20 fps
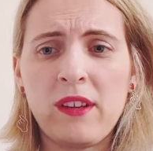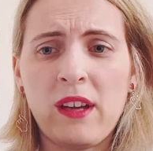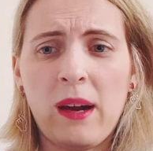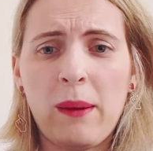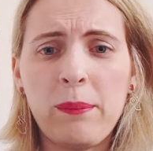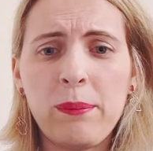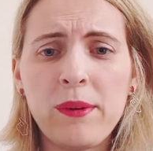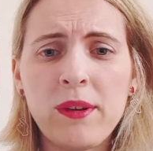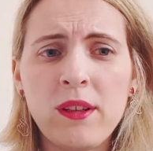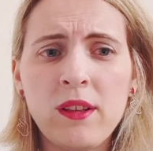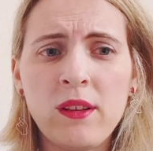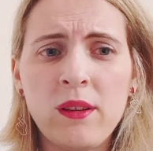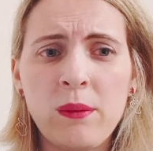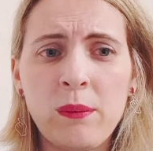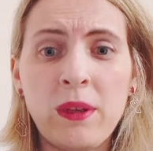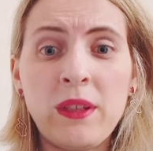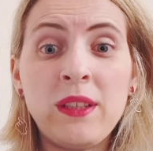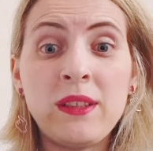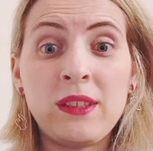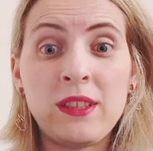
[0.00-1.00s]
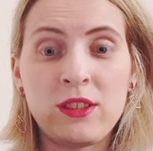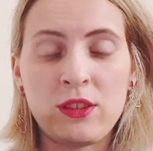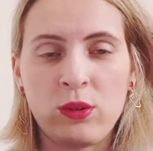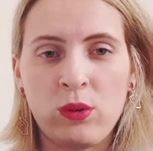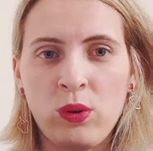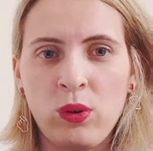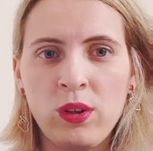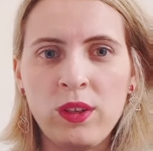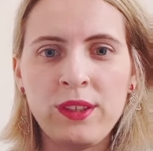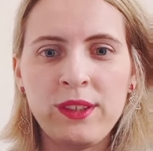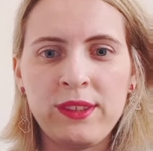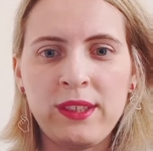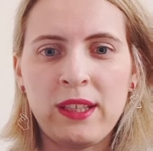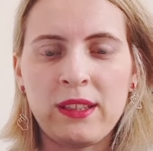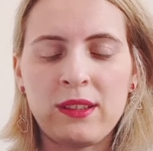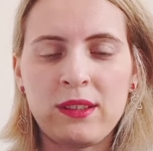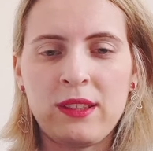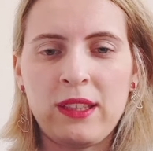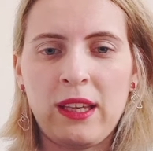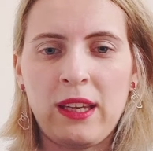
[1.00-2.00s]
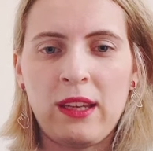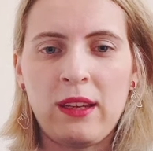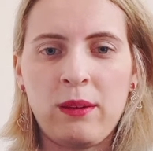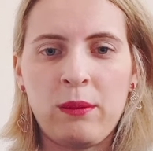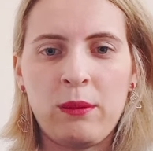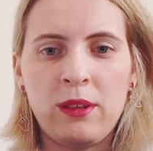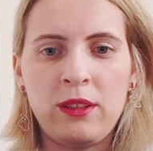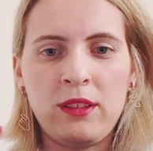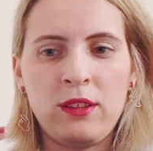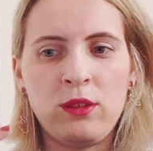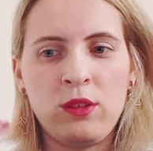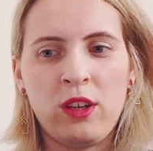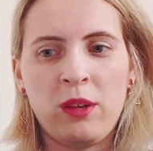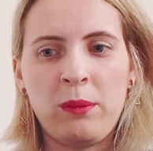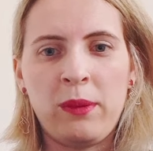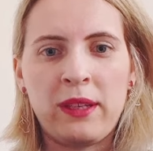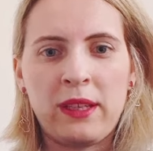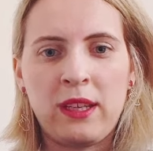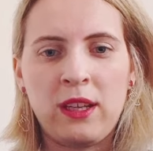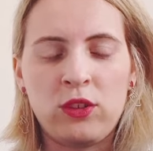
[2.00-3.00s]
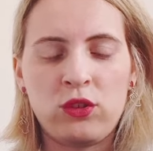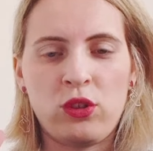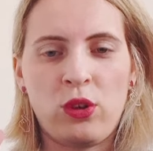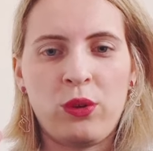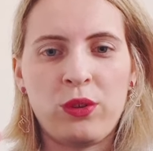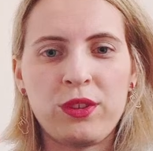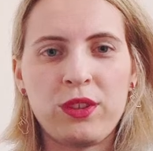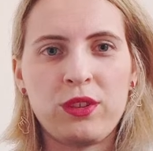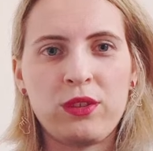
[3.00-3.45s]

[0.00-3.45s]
April when it is only that day when you are making jokes.